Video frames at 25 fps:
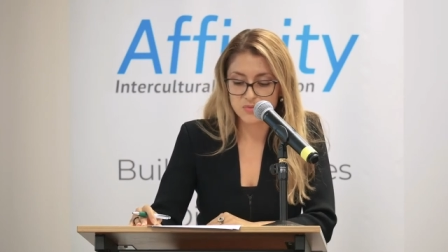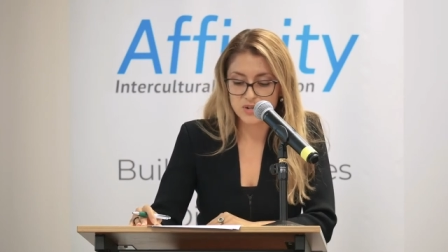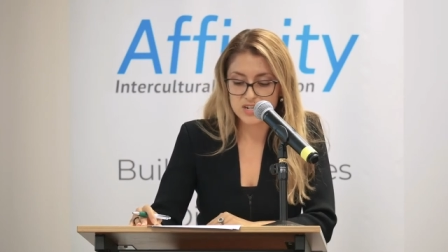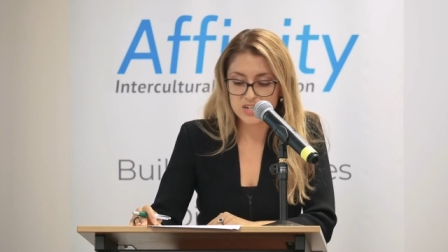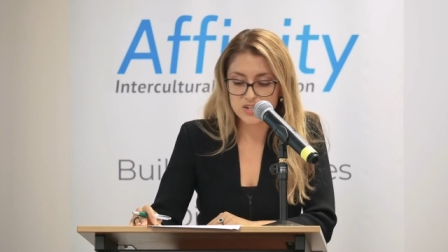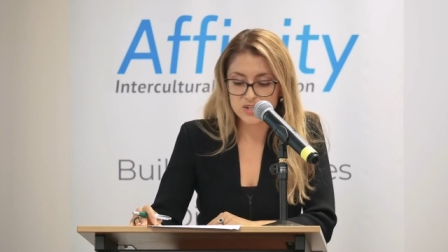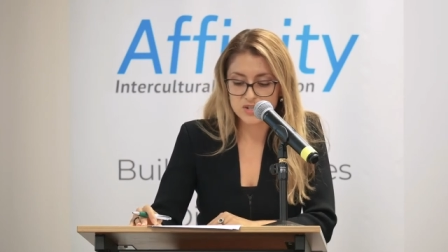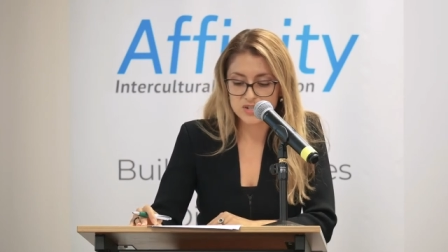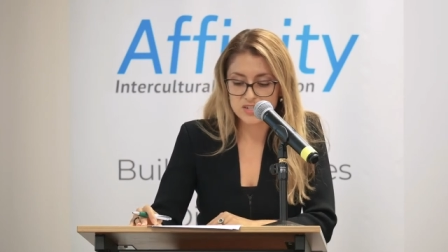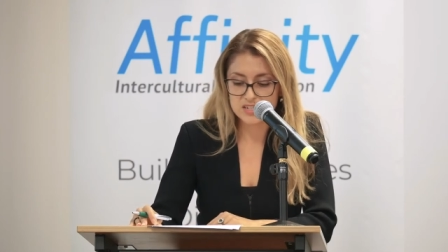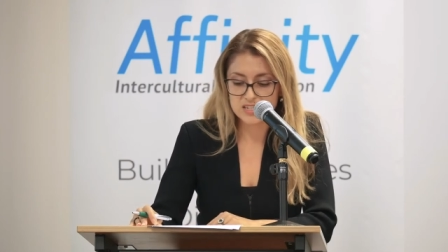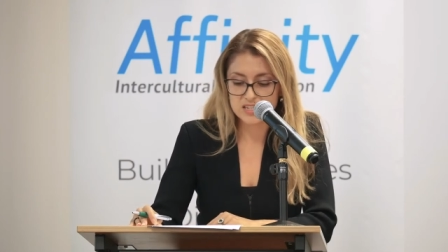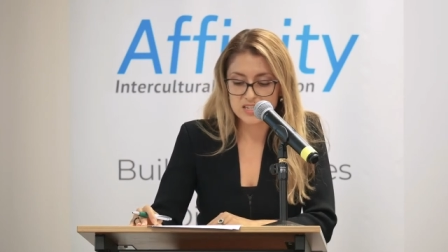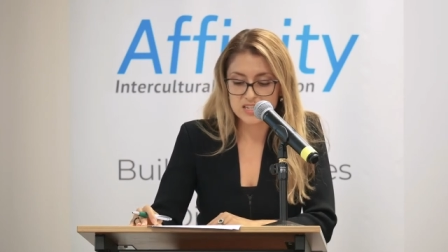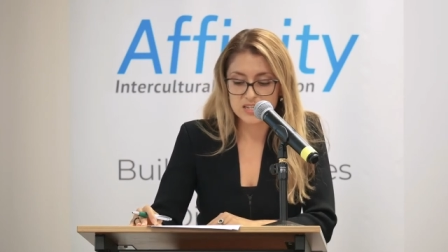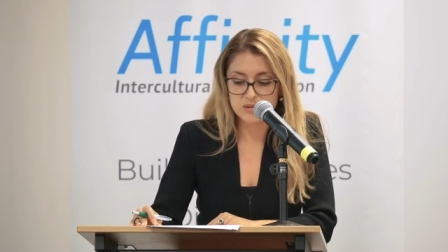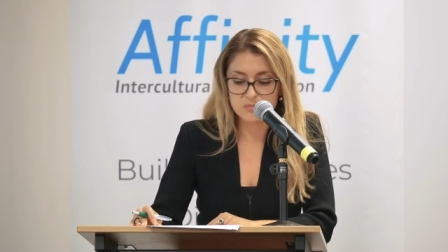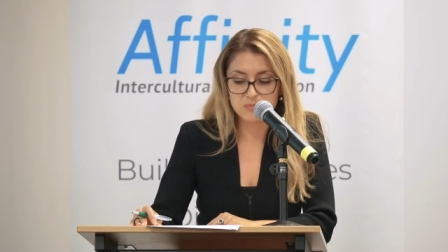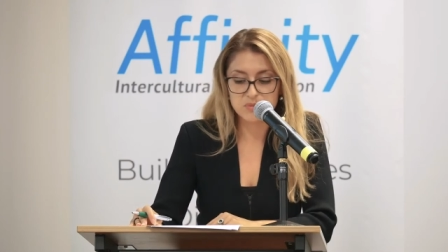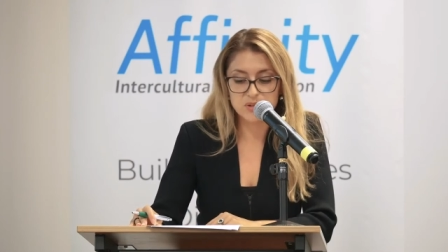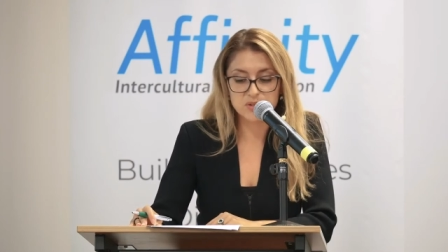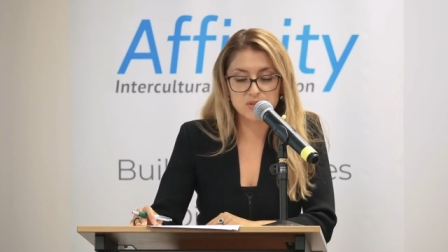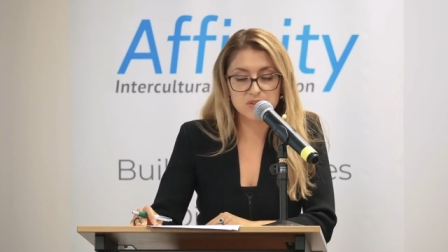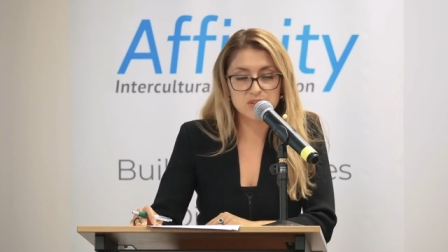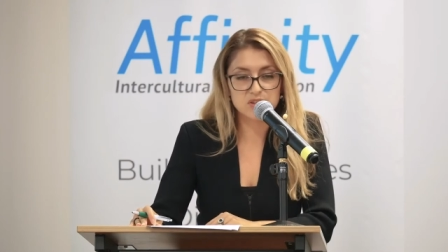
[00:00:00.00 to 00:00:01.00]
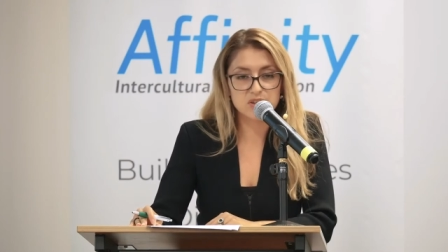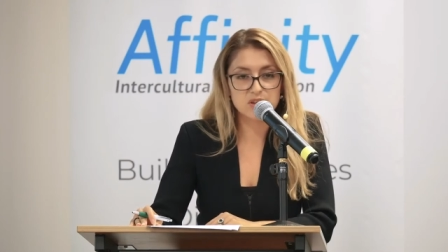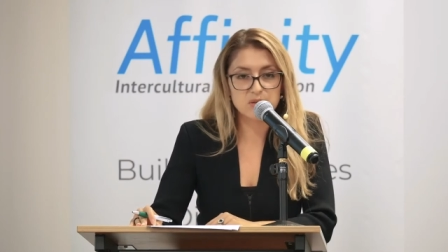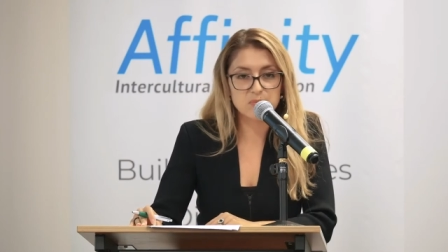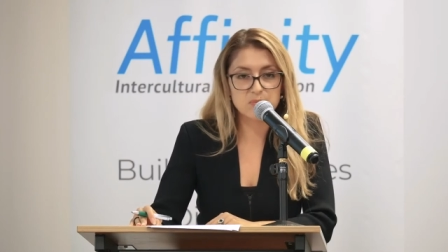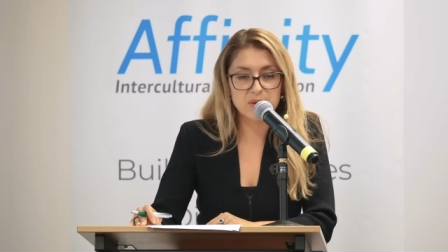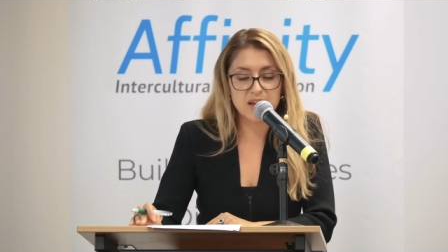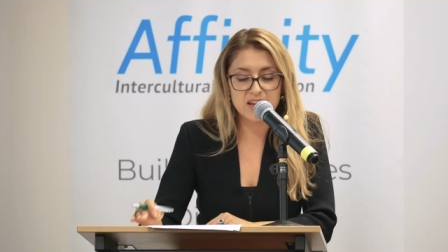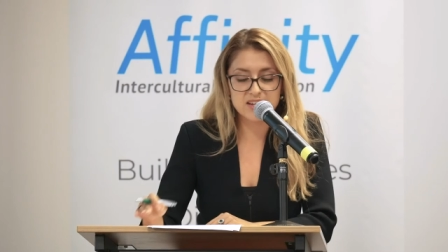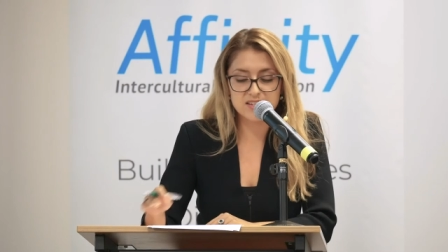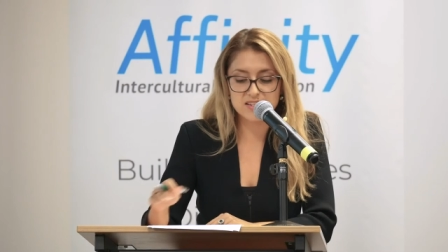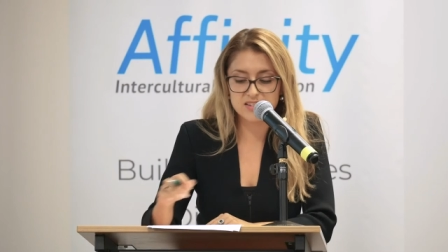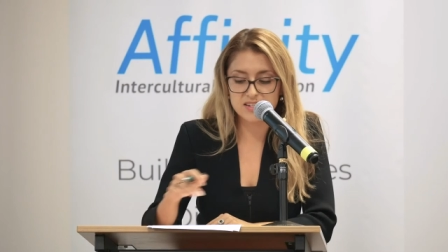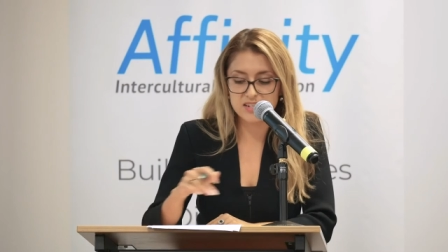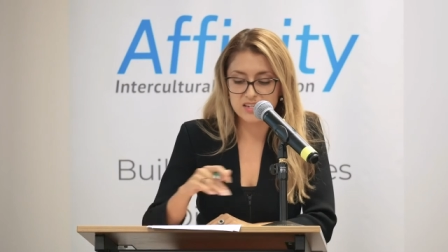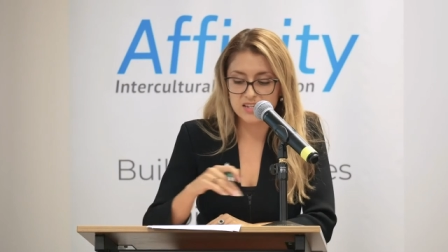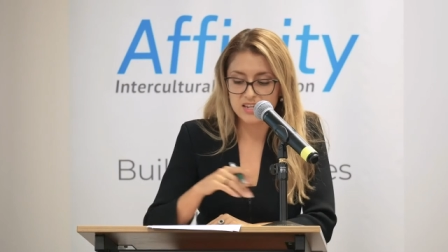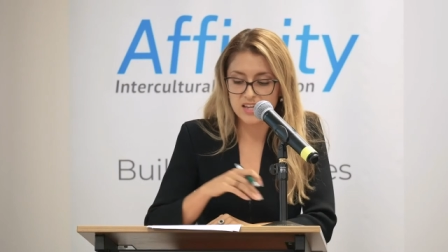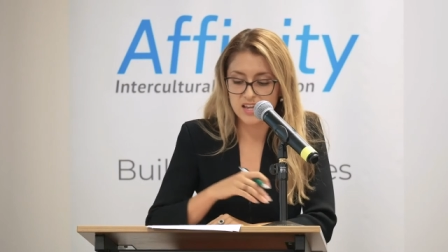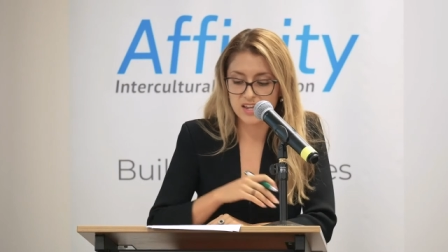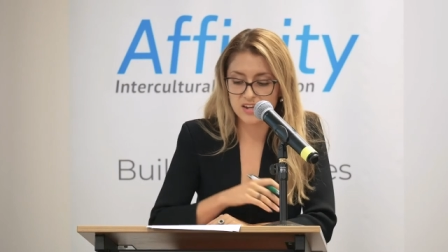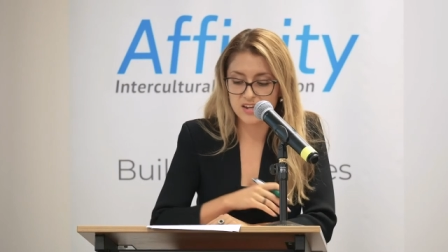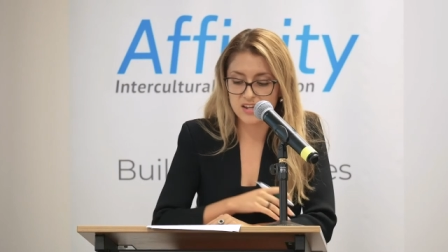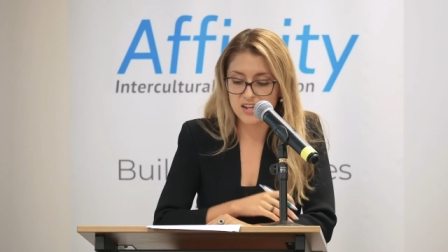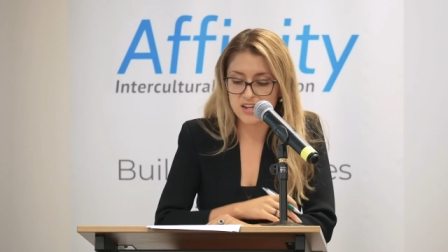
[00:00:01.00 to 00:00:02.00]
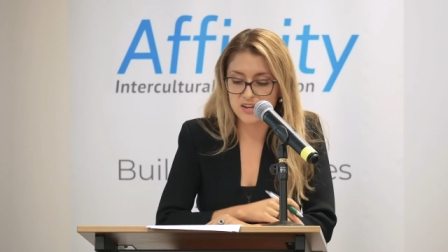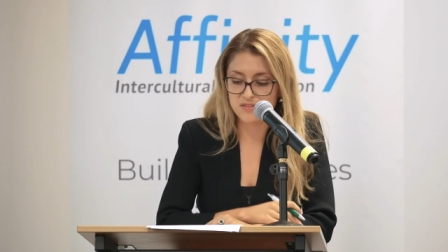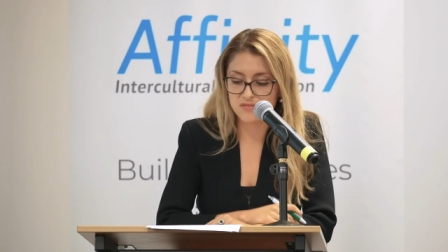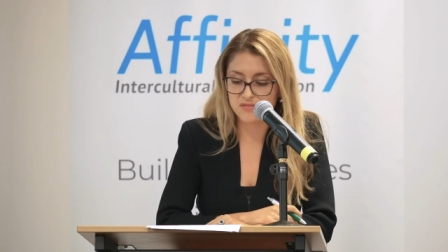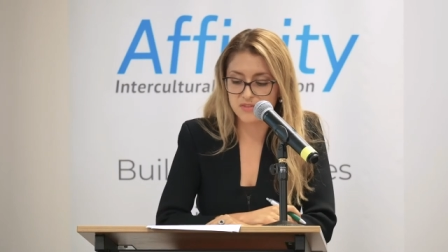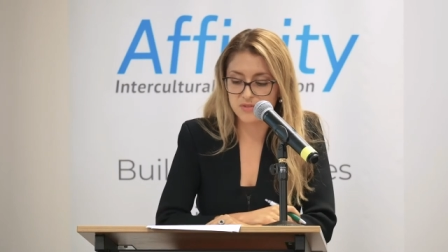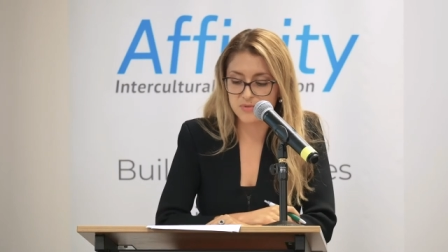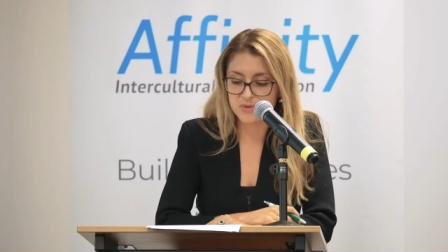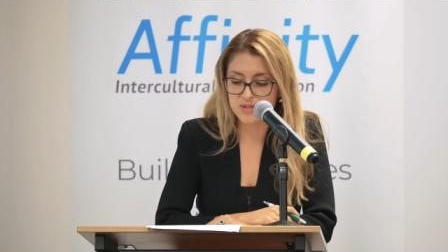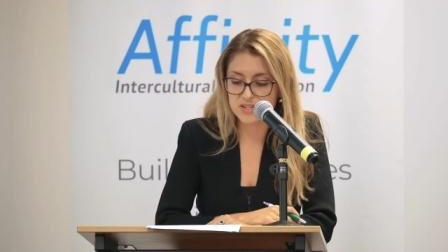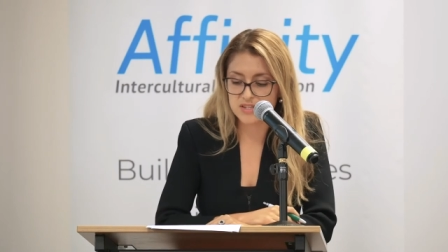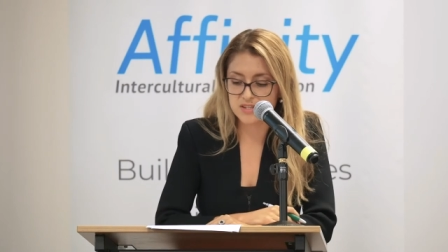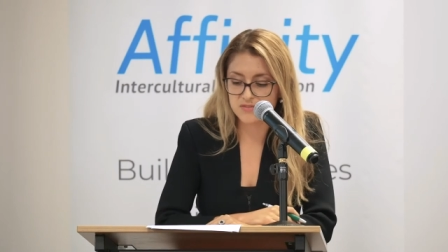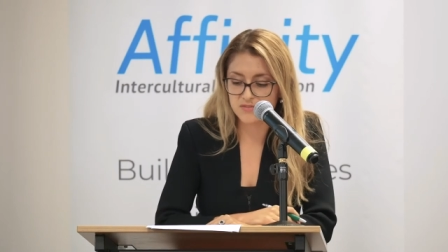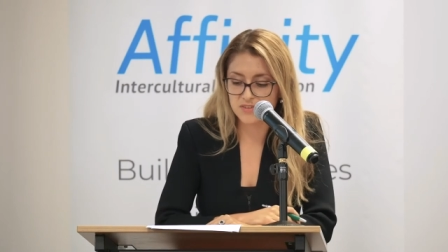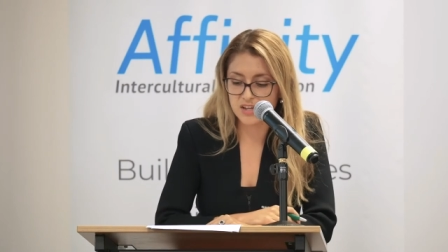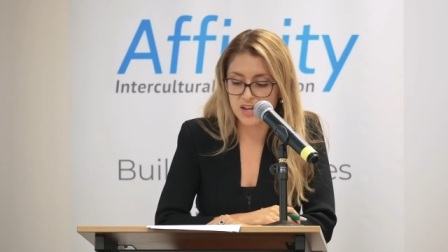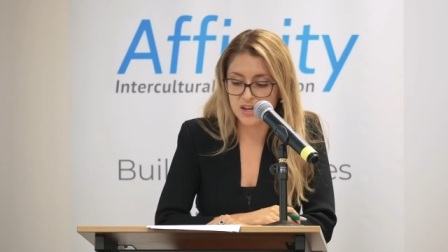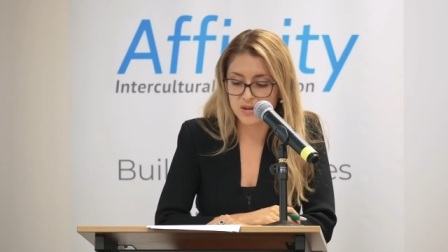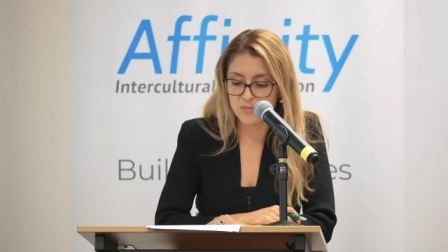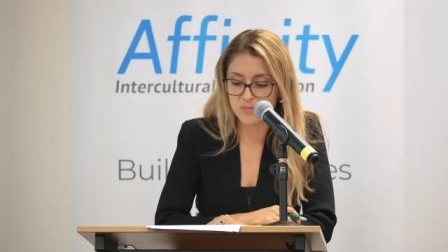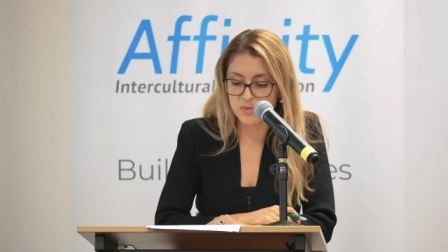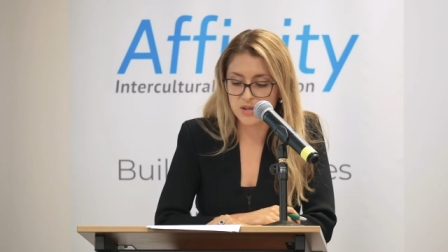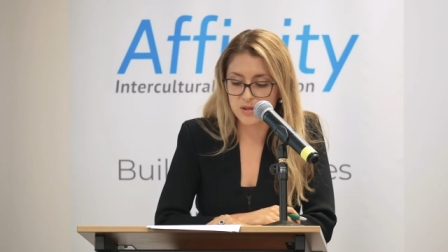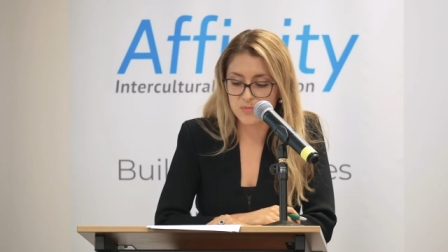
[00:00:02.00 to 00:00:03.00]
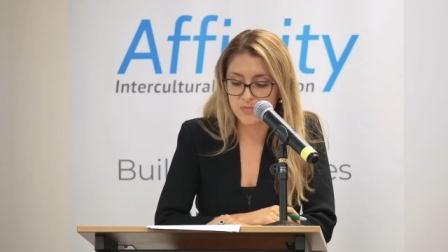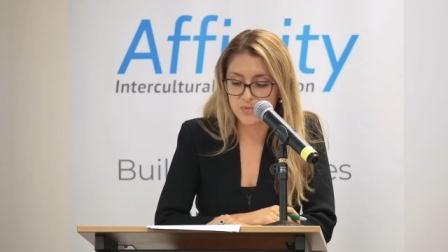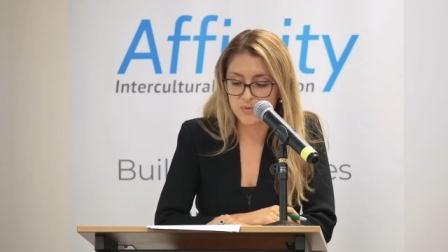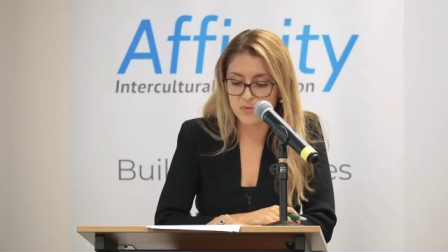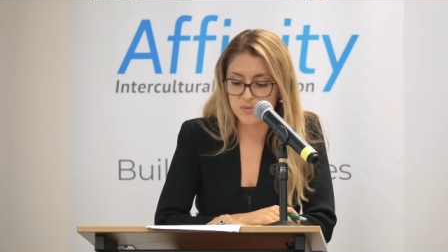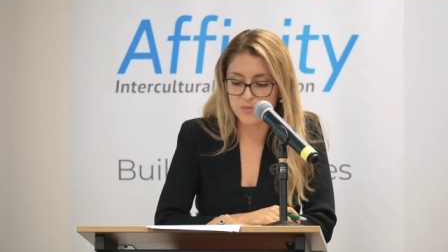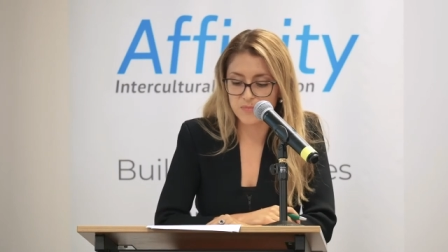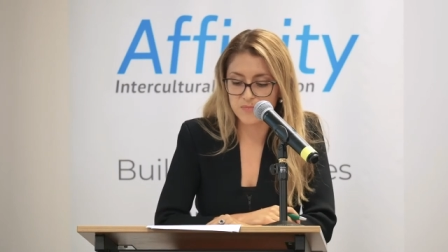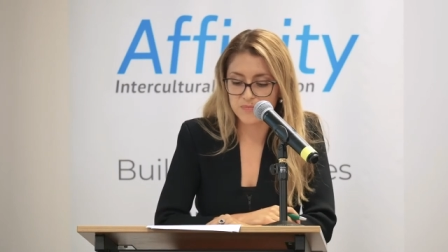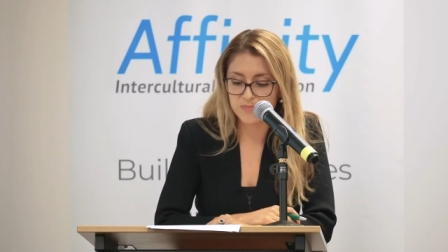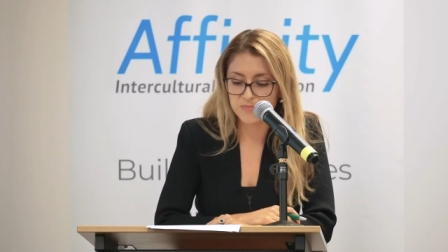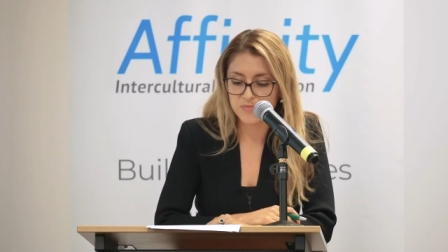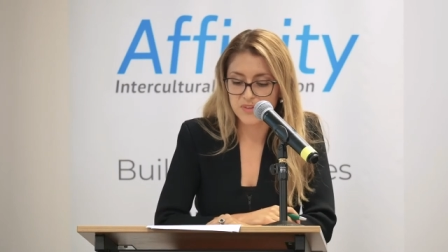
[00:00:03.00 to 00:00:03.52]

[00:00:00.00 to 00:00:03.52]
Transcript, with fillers: region that build the capacity and influence of young people.